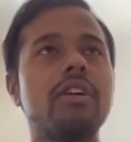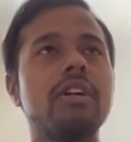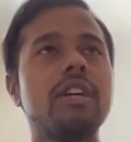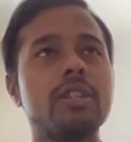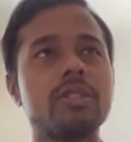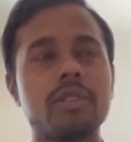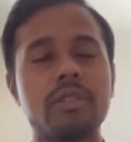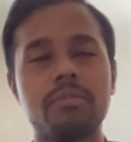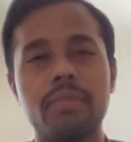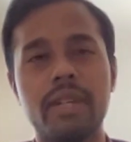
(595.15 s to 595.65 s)

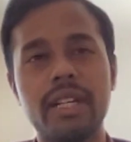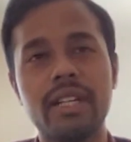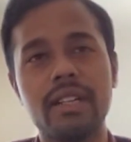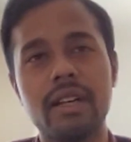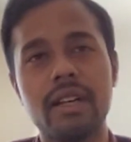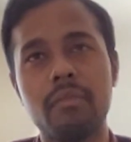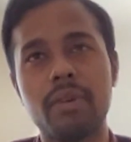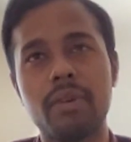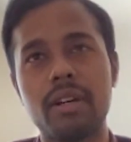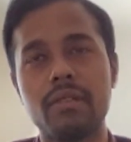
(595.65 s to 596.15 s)
So I met a
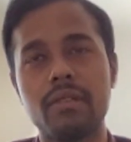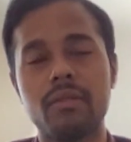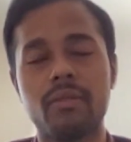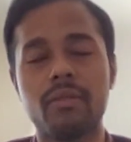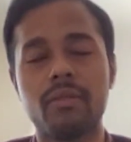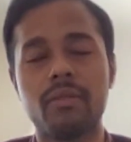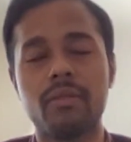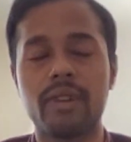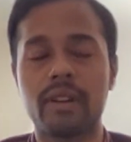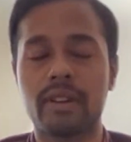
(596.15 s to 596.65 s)
bunch
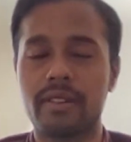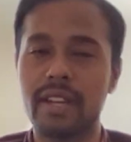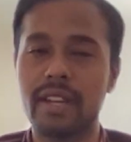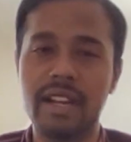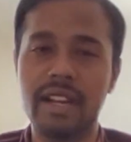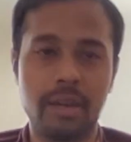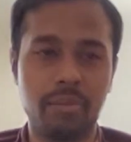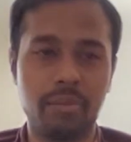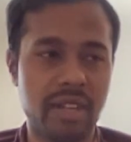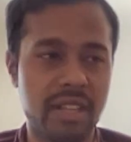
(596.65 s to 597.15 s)
of really
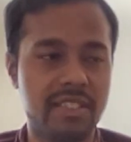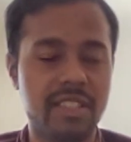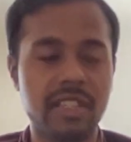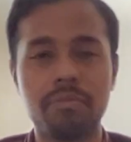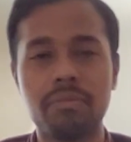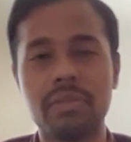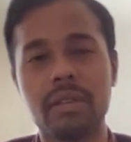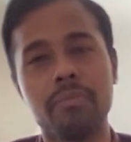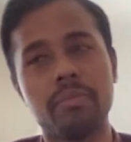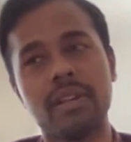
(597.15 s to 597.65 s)
amazing
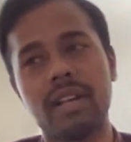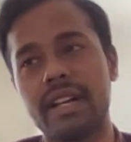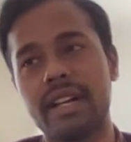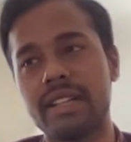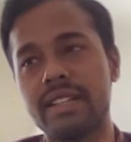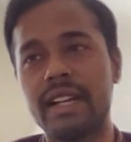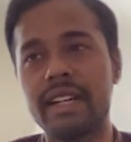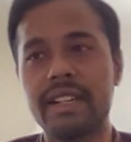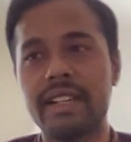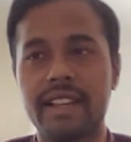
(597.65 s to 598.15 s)
people, and
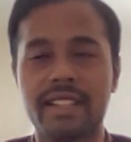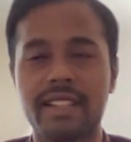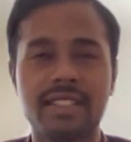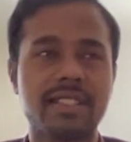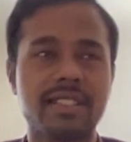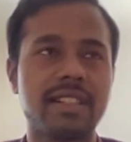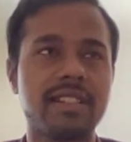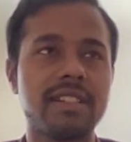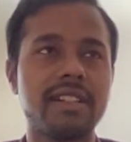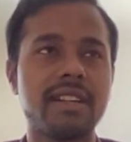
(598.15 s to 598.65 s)
that
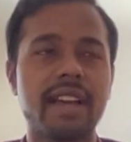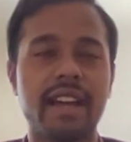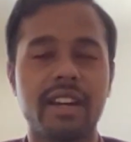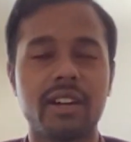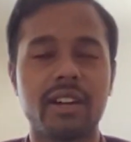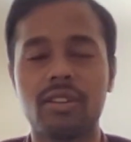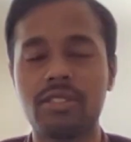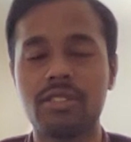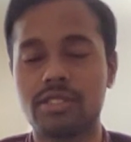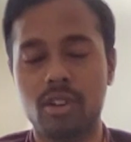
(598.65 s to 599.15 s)
extended
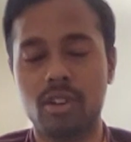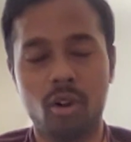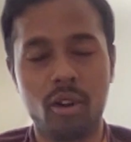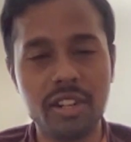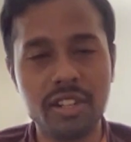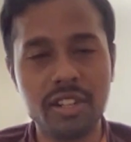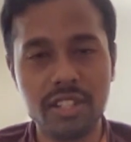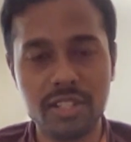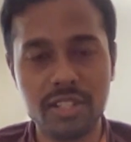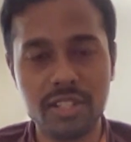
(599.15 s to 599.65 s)
across
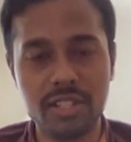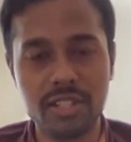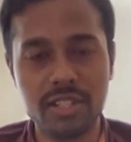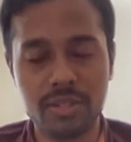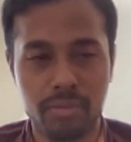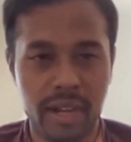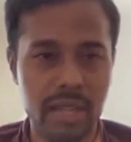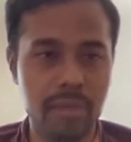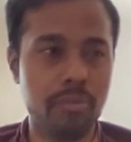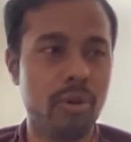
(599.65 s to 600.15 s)
not just
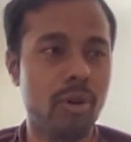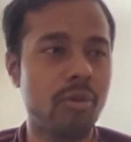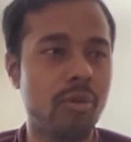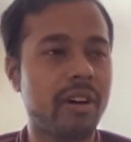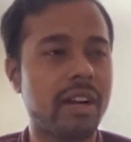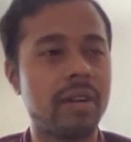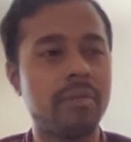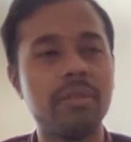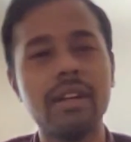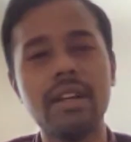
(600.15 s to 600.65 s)
my
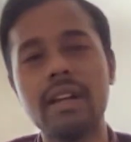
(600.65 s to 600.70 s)
program,